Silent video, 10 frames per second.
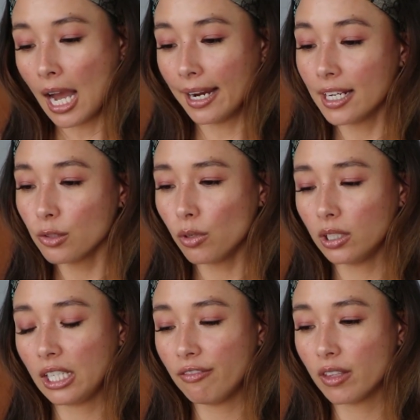I guess we'll
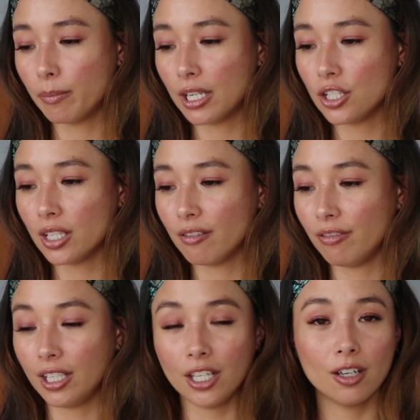leave the budget
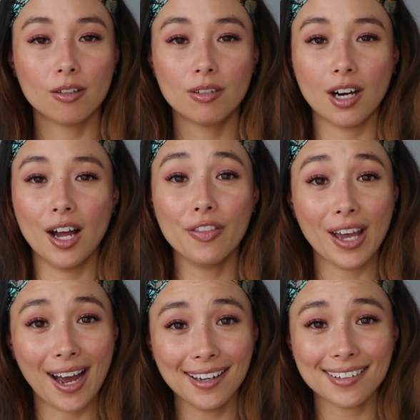video on
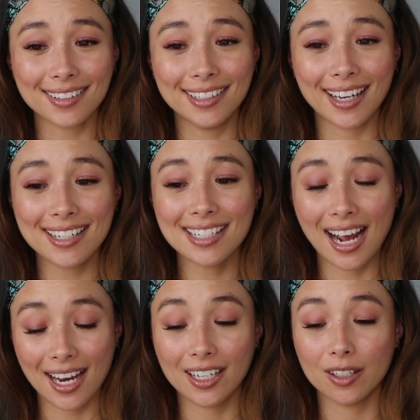that, a nice
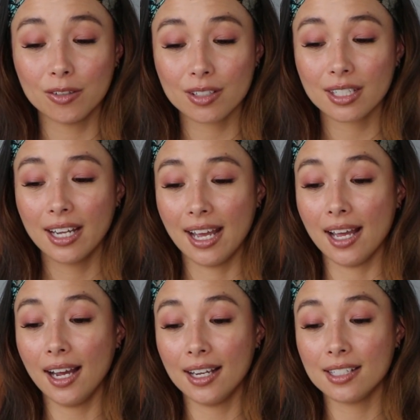high note,
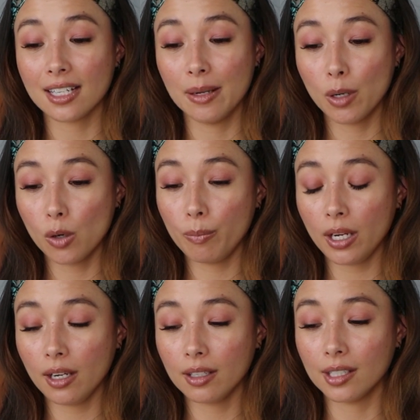and I'm
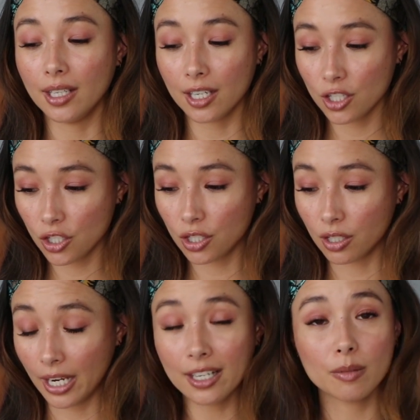hoping
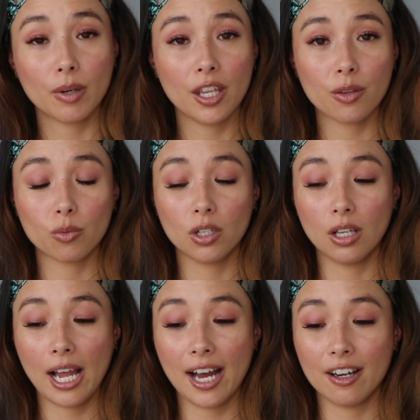next month
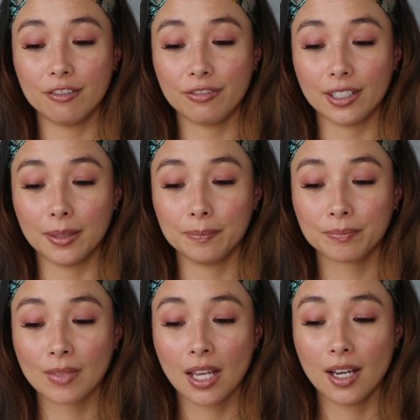we'll have
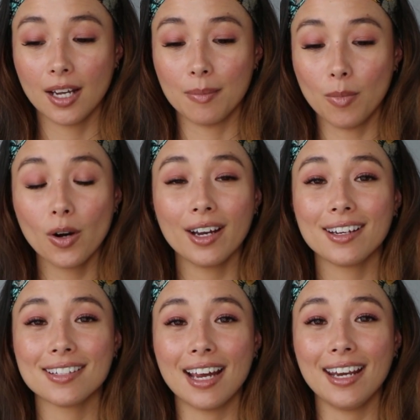more
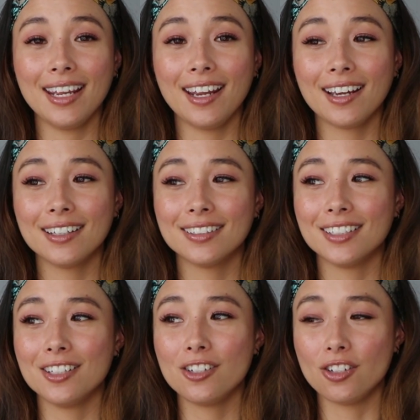exciting
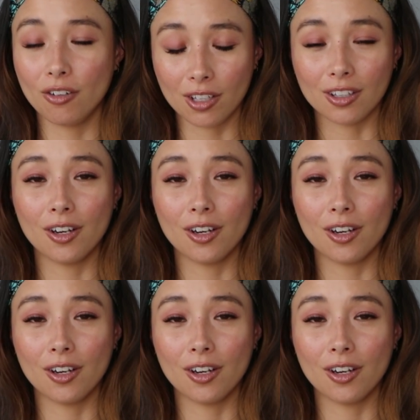student